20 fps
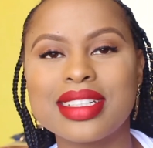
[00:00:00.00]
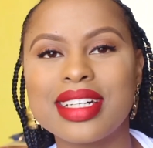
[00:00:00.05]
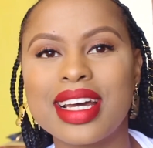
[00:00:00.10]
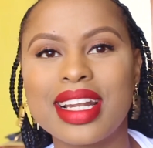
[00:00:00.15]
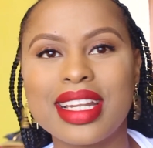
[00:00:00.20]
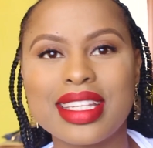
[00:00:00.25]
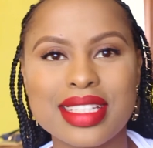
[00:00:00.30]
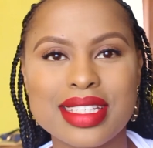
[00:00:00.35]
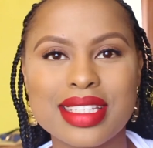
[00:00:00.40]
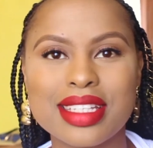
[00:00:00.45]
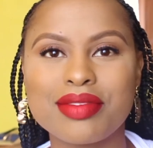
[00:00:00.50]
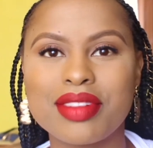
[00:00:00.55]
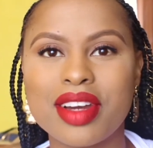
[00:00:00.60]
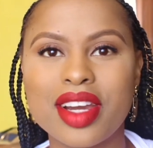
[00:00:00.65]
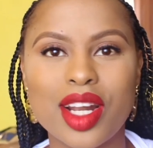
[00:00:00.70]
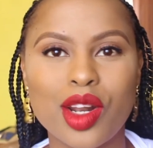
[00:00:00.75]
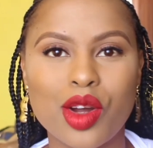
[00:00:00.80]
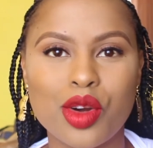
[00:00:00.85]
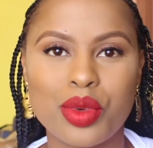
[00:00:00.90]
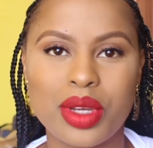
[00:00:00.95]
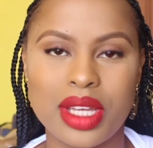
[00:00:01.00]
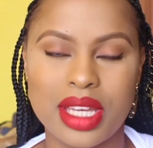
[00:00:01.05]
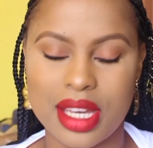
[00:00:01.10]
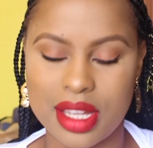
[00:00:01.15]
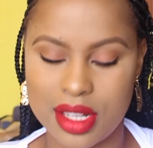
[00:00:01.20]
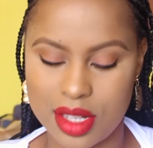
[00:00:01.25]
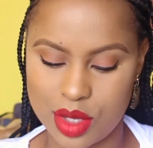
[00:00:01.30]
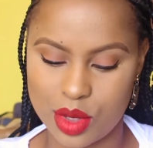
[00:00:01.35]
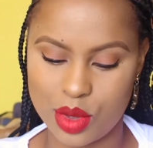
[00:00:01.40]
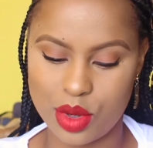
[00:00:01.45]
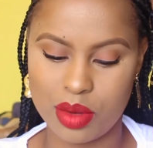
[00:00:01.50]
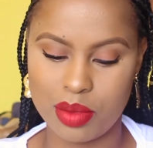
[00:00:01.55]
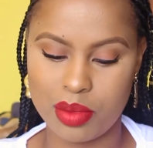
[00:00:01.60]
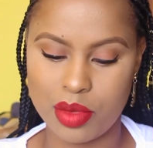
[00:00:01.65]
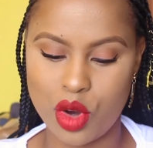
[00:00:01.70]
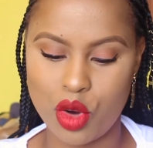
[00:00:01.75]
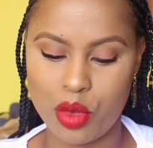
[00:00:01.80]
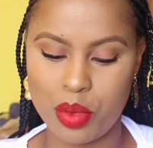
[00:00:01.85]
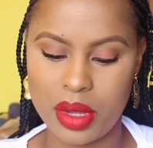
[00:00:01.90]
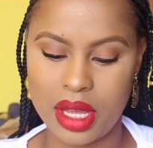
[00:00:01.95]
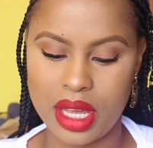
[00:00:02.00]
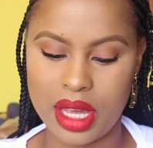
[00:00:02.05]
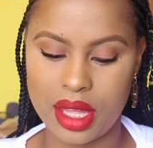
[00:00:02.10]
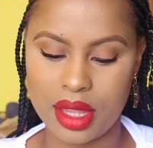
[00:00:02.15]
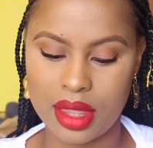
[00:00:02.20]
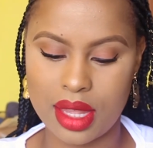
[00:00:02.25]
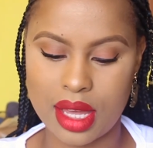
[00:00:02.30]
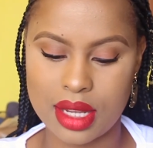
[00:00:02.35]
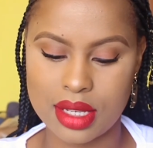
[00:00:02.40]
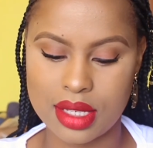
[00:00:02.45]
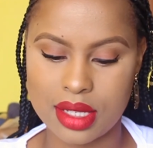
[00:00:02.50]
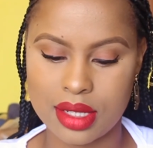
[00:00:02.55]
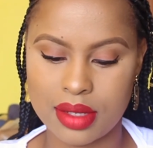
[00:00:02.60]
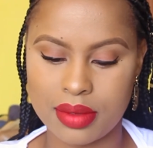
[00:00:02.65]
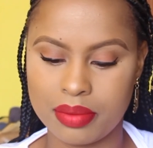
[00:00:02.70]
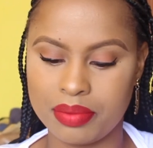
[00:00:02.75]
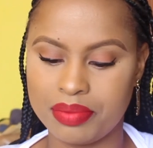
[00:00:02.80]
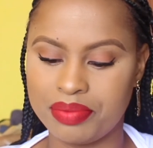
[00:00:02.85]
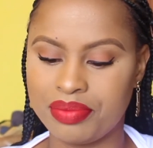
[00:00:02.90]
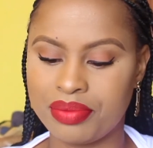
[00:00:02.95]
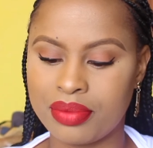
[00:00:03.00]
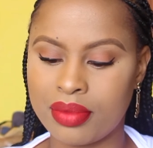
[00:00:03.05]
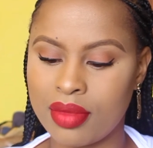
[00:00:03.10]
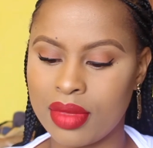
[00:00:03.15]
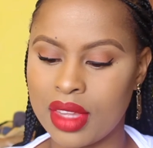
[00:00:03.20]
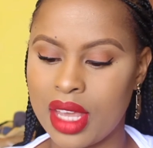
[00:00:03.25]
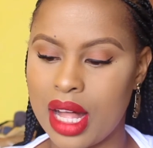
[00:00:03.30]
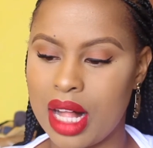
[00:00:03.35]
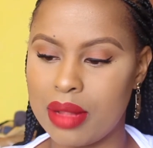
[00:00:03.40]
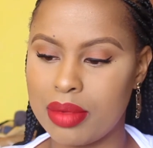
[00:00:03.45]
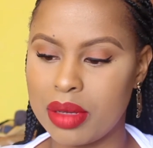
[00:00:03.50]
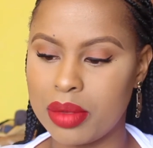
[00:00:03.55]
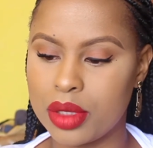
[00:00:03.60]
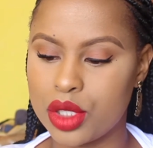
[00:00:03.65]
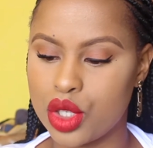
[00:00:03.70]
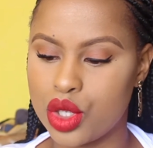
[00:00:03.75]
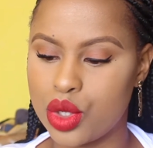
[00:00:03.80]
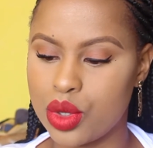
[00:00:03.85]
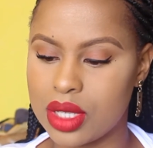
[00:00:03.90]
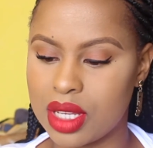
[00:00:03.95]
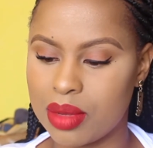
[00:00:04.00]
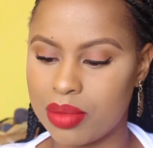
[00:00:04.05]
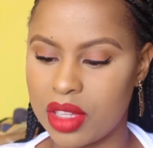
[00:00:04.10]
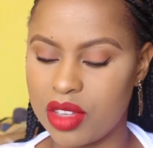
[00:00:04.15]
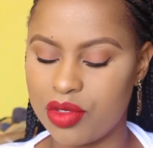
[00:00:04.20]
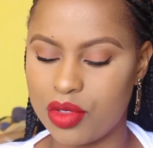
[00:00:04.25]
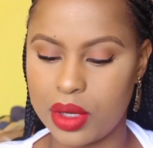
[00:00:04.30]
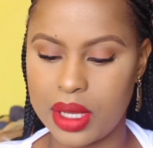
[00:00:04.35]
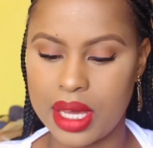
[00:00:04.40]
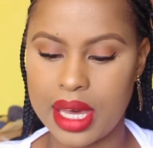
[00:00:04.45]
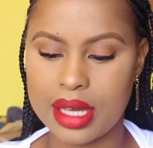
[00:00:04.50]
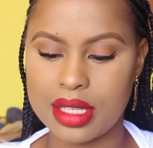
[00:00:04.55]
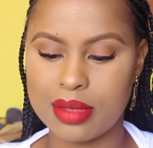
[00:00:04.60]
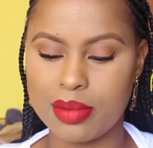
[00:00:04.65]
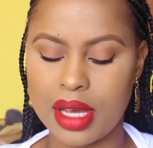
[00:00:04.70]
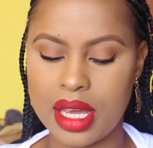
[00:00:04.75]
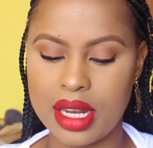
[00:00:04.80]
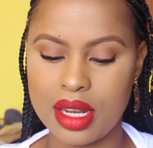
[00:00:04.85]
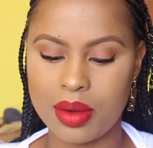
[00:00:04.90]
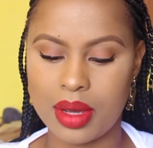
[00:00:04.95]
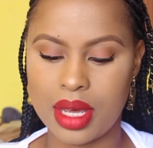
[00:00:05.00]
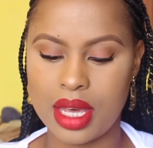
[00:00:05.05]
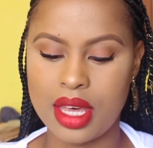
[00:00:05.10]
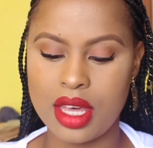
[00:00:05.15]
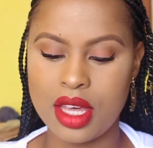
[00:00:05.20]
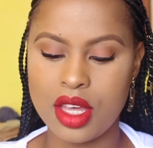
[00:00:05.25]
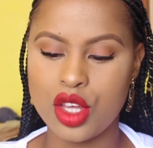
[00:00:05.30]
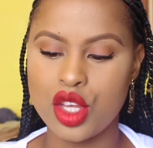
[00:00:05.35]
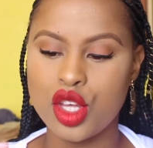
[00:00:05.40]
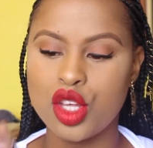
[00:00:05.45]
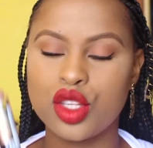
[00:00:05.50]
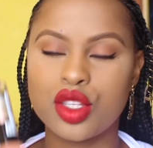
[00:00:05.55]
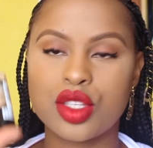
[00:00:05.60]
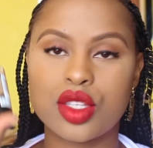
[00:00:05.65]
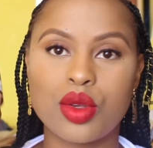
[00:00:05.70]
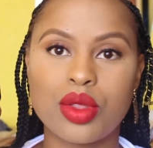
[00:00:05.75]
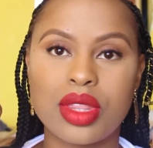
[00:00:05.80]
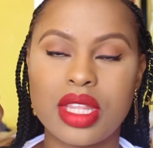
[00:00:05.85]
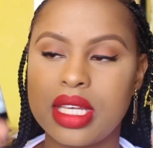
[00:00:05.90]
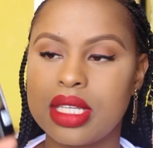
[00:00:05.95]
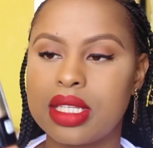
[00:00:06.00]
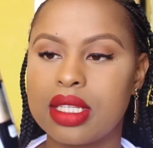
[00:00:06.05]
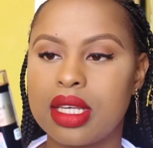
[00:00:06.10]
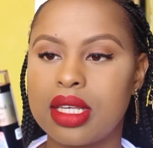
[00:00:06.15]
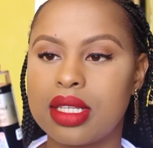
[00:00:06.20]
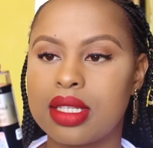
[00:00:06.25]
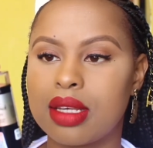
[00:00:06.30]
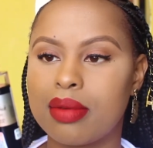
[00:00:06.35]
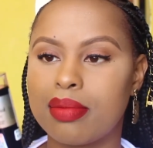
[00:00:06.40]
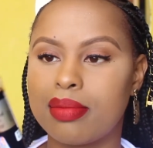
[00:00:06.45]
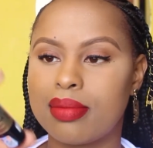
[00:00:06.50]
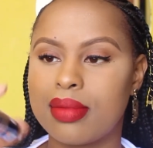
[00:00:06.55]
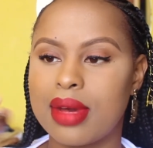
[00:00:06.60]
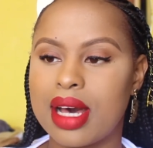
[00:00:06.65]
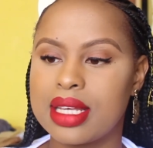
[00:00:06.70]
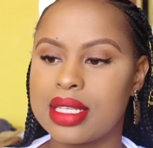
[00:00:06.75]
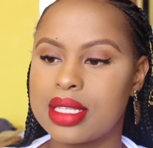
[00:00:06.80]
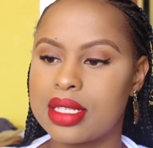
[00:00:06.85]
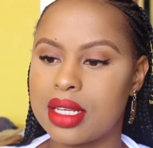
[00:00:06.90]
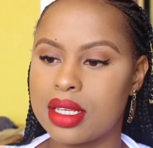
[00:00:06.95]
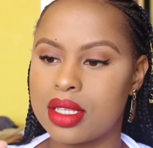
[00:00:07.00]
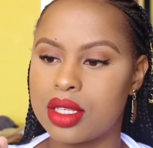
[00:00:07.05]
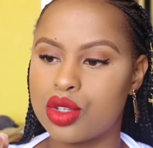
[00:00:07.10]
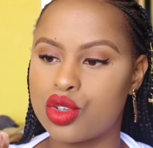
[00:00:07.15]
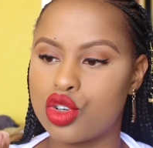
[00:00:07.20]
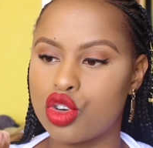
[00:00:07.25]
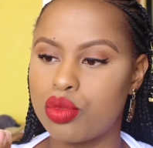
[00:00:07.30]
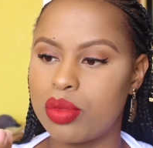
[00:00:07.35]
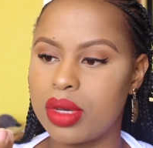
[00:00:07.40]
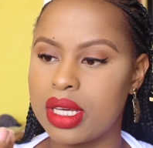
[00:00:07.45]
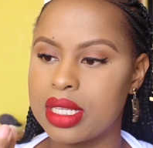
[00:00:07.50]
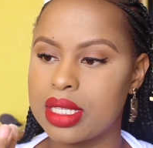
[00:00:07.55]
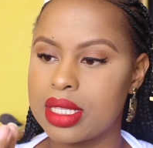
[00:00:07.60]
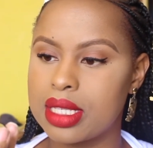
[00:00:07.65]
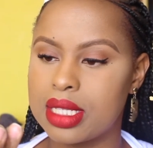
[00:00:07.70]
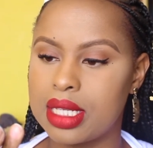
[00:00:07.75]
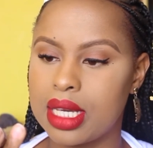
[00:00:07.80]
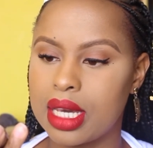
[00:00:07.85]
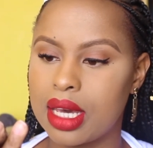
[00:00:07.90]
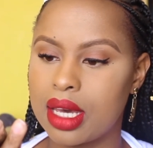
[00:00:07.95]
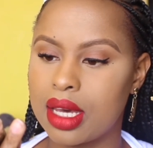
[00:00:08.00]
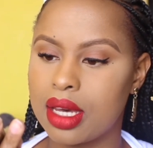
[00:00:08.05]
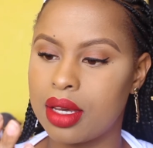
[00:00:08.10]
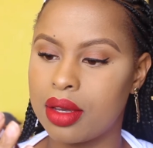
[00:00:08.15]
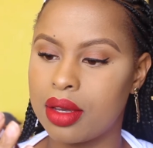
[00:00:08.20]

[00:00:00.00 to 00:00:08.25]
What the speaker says: at least it's a very long weekend, so I'm hoping that I'll be able to do something for you guys. But anyway, so this is a Master Strobing Stick